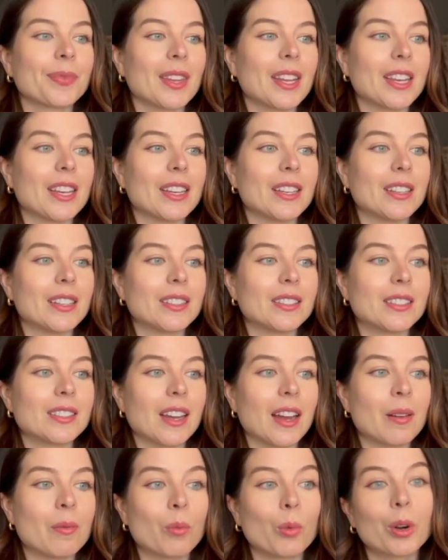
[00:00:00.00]
and
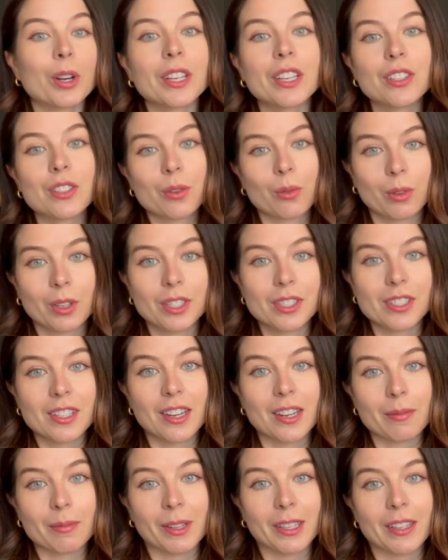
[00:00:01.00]
I'm working towards
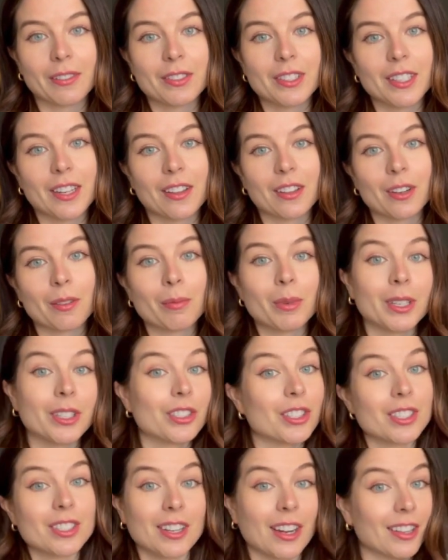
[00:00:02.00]
getting my life together, but it's
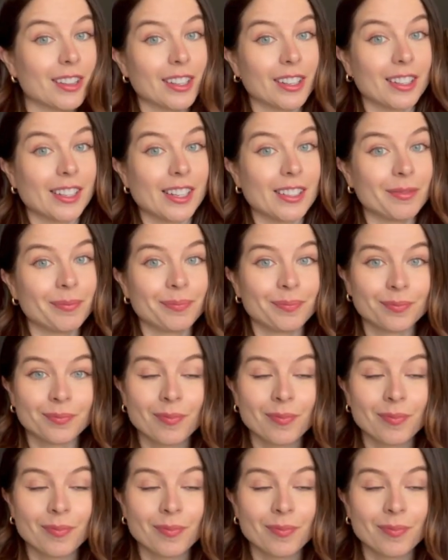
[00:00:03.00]
just not there yet.